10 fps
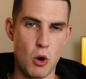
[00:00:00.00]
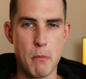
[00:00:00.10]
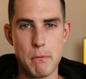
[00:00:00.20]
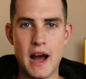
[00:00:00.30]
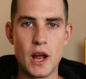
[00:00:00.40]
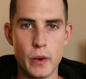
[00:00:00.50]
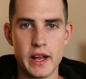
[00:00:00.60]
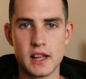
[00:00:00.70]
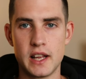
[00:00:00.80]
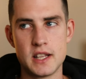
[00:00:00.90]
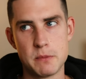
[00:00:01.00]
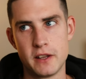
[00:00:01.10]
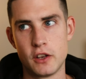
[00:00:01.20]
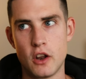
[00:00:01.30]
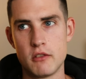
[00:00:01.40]
or bi-weekly,
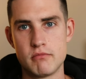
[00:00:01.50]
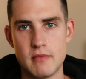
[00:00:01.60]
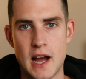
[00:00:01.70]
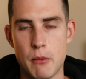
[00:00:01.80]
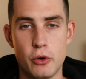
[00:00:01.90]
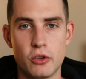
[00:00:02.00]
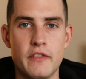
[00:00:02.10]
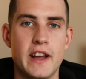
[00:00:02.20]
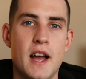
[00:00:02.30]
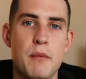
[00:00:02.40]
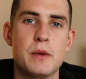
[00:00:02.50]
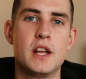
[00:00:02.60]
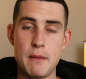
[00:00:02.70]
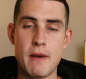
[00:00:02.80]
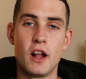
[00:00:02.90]
depending on how productive I am,
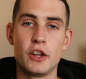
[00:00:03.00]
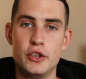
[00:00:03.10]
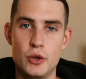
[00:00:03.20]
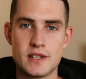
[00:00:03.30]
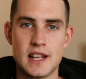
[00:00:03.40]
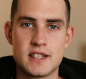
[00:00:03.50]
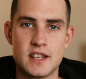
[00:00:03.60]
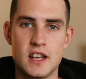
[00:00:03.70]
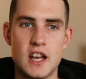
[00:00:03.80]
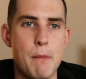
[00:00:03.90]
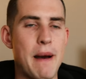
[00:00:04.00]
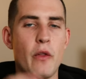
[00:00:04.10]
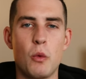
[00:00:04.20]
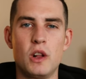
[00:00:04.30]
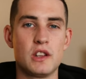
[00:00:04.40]
email newsletter
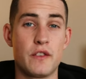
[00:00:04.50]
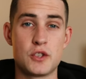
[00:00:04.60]
about the world of